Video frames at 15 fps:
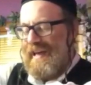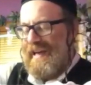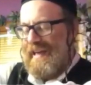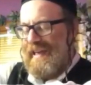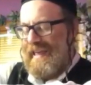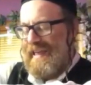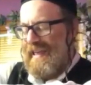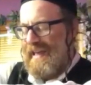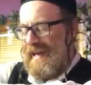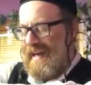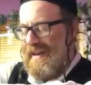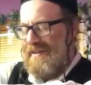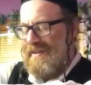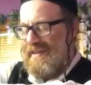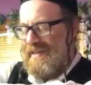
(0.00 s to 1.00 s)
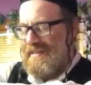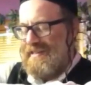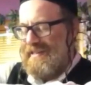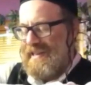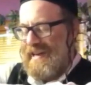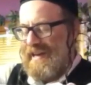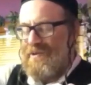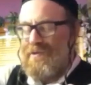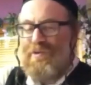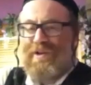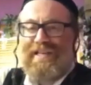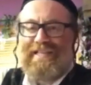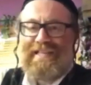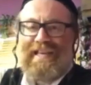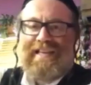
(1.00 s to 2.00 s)
uh, I don't know these uh,
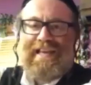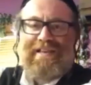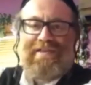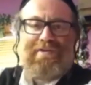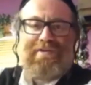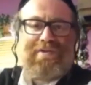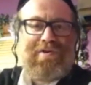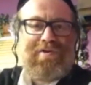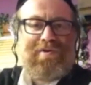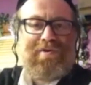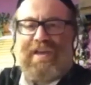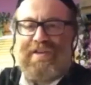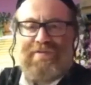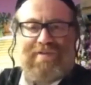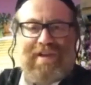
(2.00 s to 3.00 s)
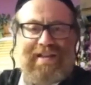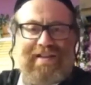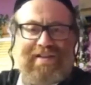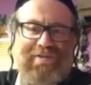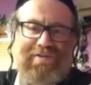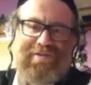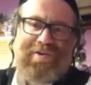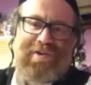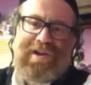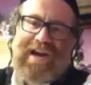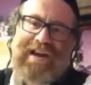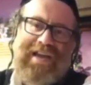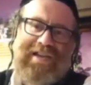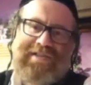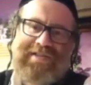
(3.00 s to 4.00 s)
cookies and then you you you run into to your
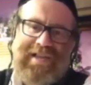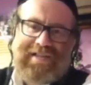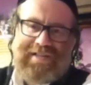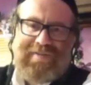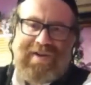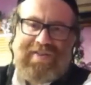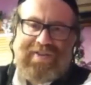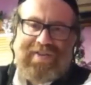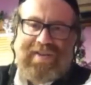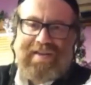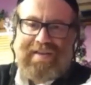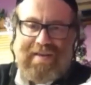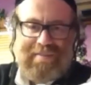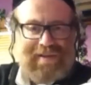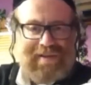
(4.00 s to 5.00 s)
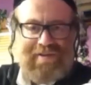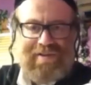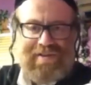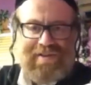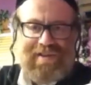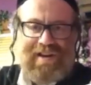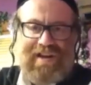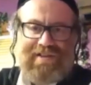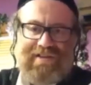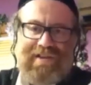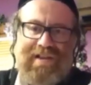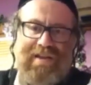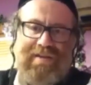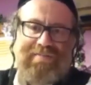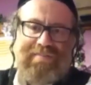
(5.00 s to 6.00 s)
car, it's it's one thing. I mean you're in a rush.